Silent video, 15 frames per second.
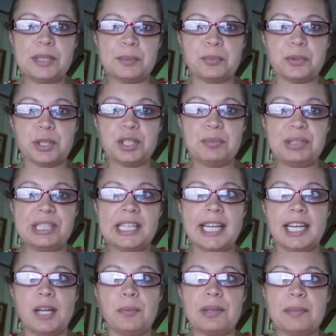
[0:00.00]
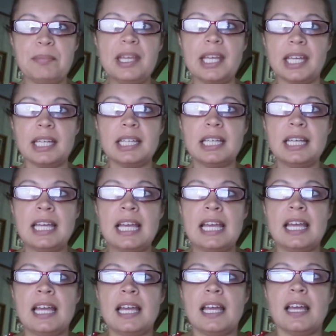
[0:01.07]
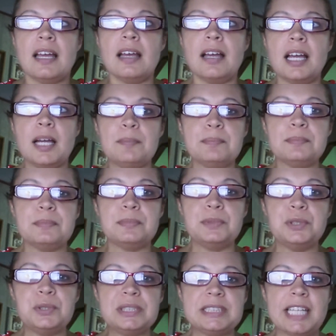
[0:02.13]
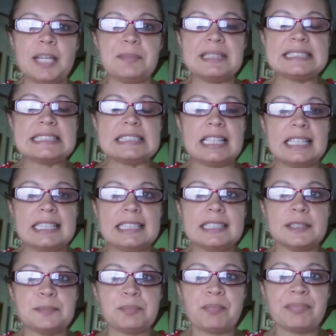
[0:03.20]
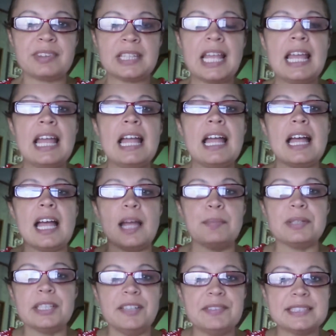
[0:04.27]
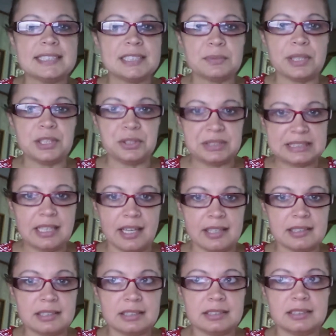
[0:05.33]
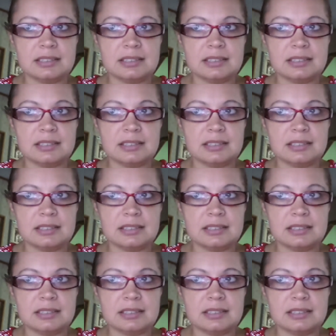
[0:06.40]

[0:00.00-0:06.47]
people are communicating with me. Use statements like, I believe this is what you said.